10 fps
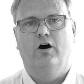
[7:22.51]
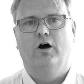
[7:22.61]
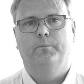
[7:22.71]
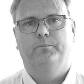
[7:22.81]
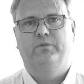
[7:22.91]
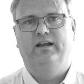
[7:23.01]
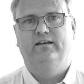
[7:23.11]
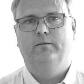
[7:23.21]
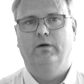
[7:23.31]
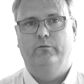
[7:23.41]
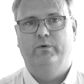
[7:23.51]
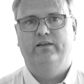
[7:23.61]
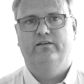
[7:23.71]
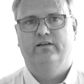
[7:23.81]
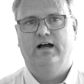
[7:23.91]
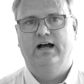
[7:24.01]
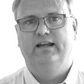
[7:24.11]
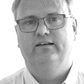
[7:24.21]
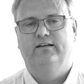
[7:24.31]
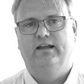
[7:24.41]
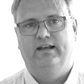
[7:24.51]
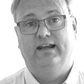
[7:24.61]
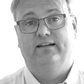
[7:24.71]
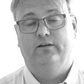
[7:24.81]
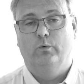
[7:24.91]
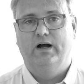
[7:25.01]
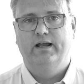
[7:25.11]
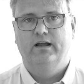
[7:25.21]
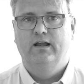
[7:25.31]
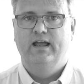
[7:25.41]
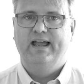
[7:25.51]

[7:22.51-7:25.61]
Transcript: updating my width, height, and x and y.